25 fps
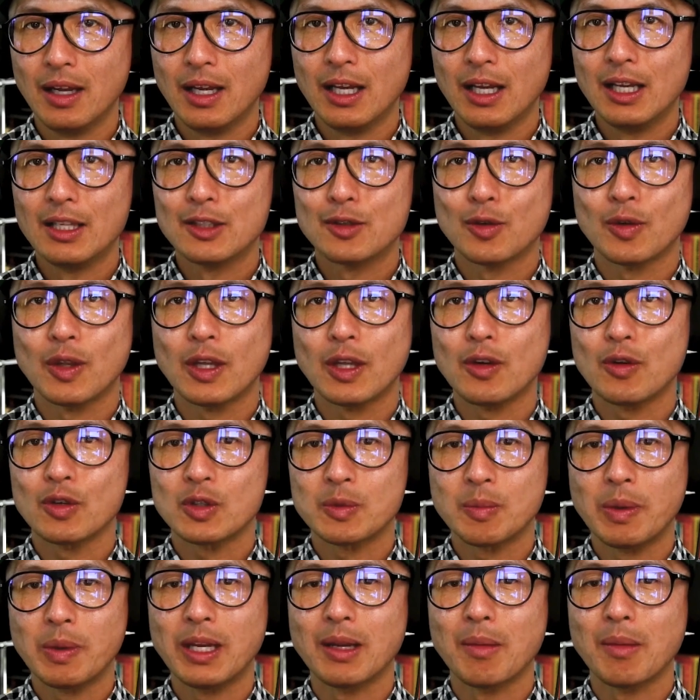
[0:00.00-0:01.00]
so that you're
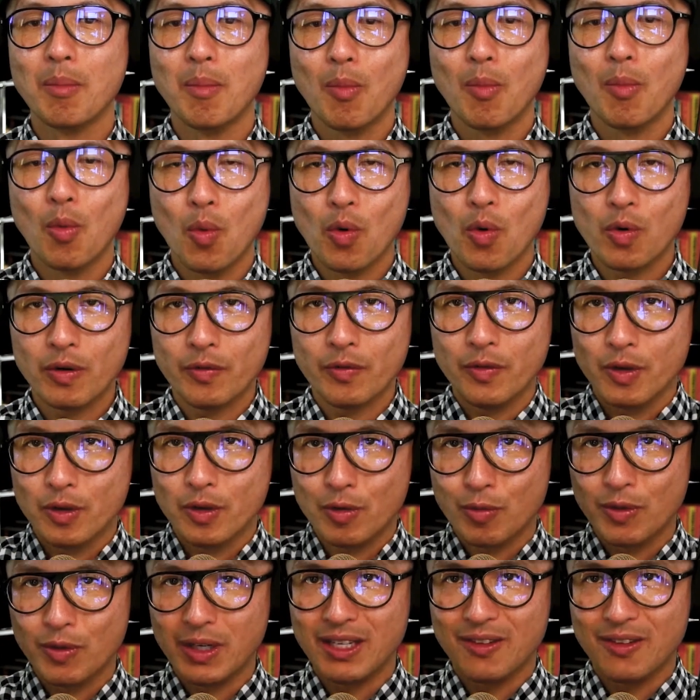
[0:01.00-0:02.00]
spending more of your
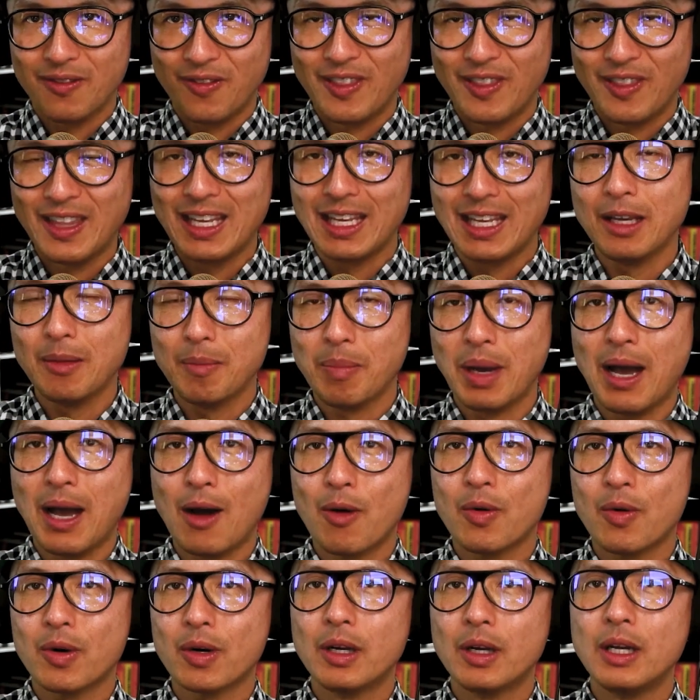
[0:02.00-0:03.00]
creative thinking
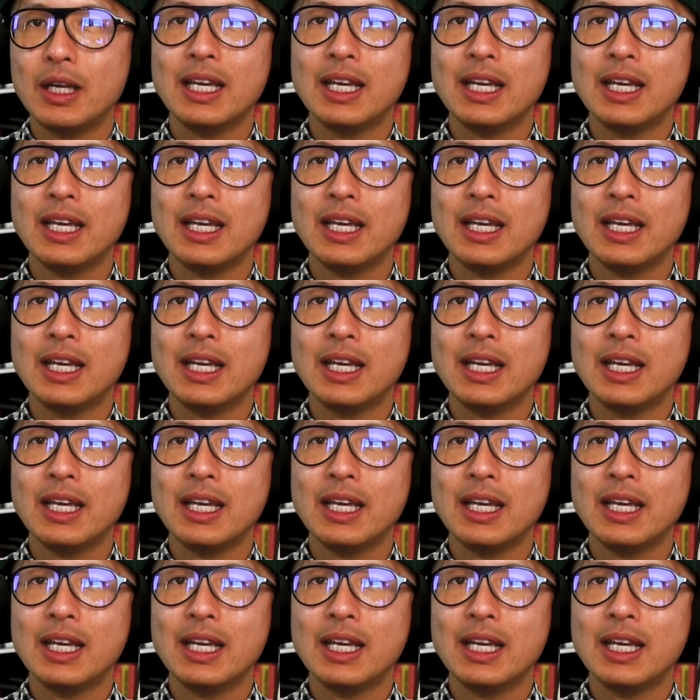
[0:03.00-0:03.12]
power